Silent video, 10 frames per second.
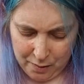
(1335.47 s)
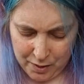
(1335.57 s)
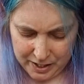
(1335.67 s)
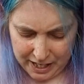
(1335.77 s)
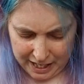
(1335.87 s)

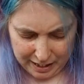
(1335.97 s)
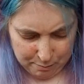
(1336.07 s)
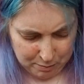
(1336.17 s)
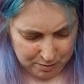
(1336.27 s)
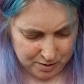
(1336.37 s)
the
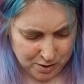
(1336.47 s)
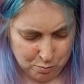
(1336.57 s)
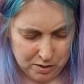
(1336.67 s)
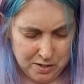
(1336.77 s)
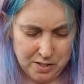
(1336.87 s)
name. This
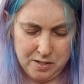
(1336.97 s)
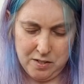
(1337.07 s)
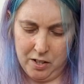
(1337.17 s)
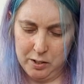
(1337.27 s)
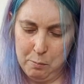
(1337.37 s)
one is
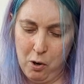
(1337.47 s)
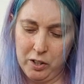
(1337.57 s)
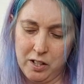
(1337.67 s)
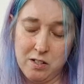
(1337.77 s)
inside the pocket.